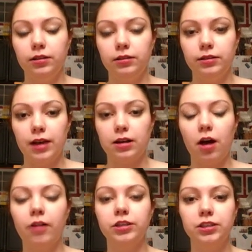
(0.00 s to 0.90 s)
yeah,
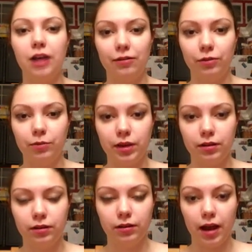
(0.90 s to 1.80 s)
college is not for
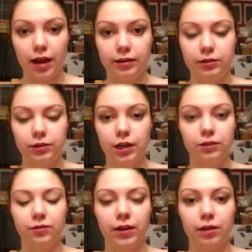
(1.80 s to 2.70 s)
me. I
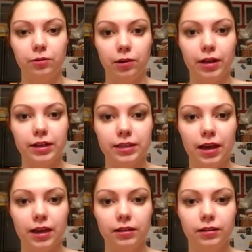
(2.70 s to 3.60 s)
just fucking realized
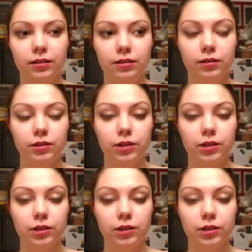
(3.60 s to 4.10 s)
that. So